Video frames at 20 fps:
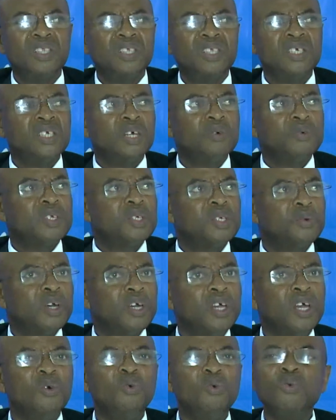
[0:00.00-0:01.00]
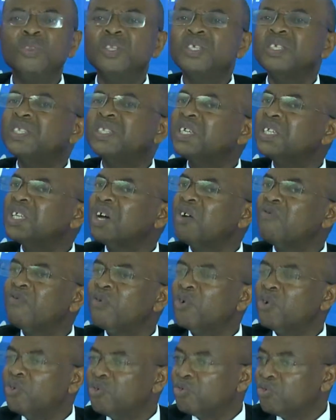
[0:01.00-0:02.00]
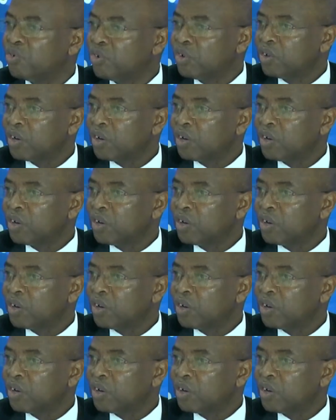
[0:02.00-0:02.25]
these houses we are, all these things are for you.